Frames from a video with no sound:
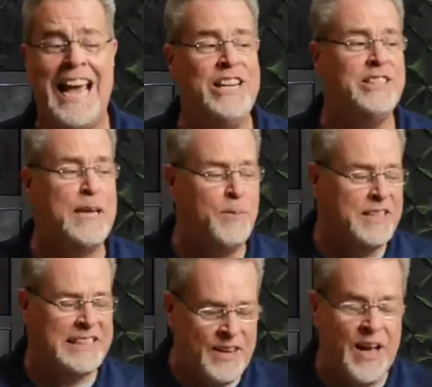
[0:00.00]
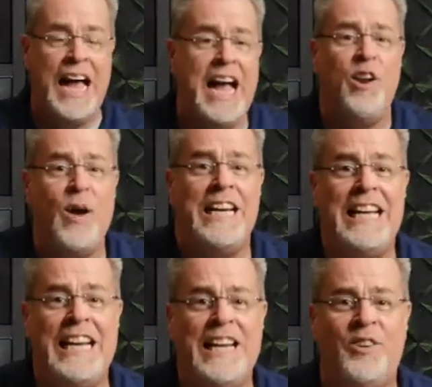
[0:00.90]
And you say, Brother Steve, how do I
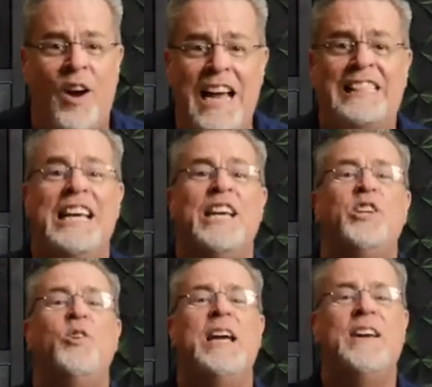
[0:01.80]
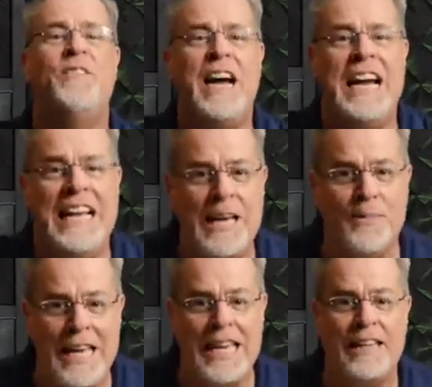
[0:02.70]
get in Christ? You invite him
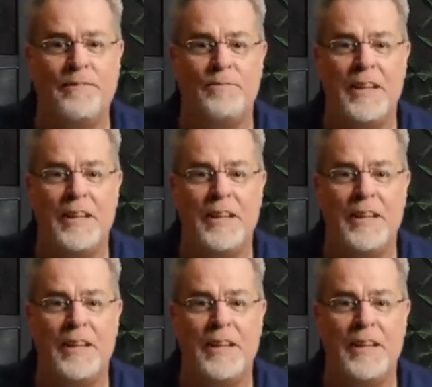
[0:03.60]
in.